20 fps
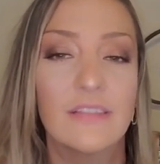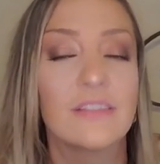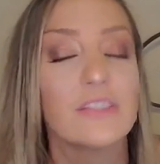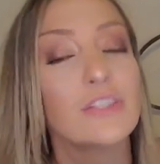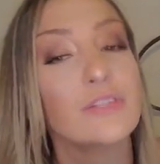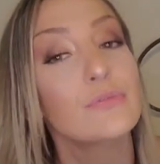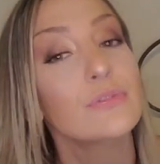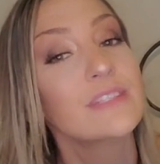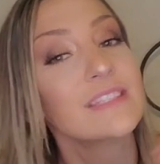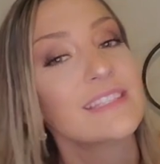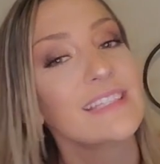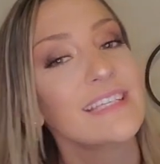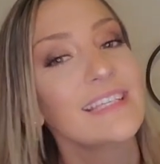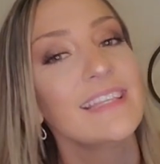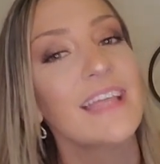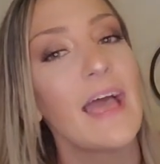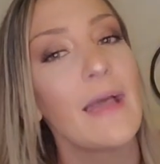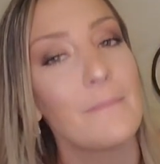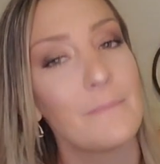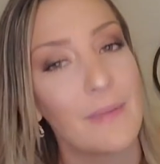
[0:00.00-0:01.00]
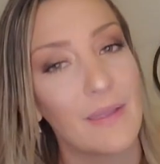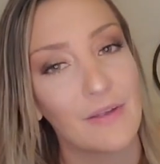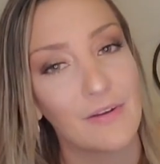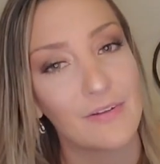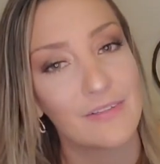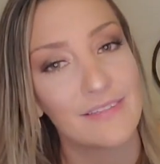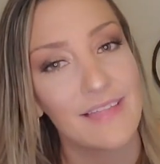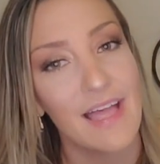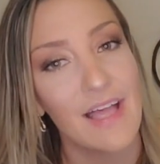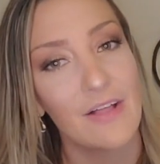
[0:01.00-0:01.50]
You see that
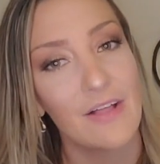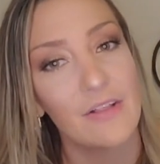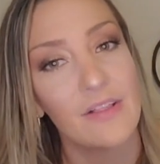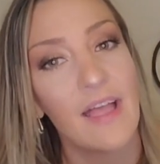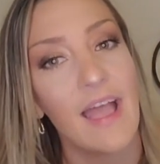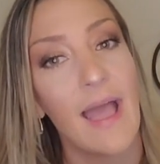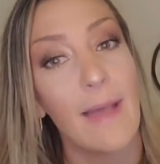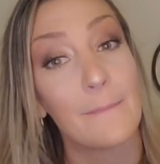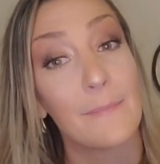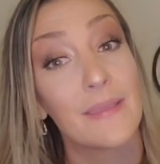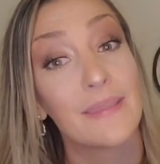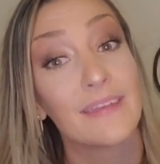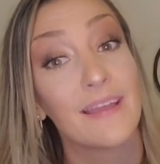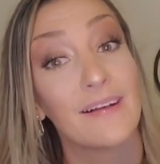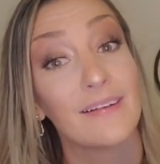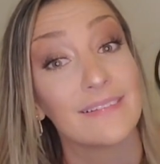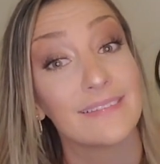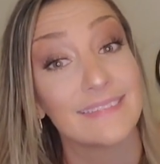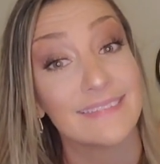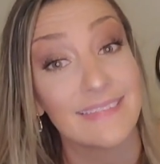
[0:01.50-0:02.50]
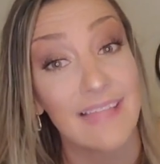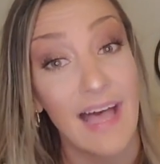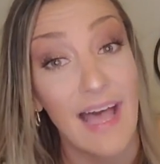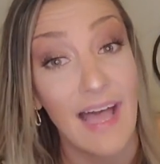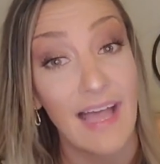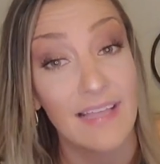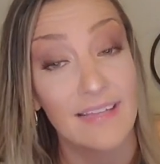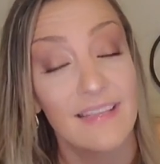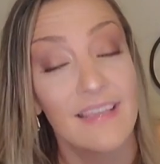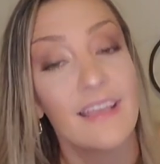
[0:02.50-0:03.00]
parallel happen a
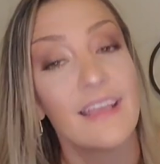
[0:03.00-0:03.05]
lot,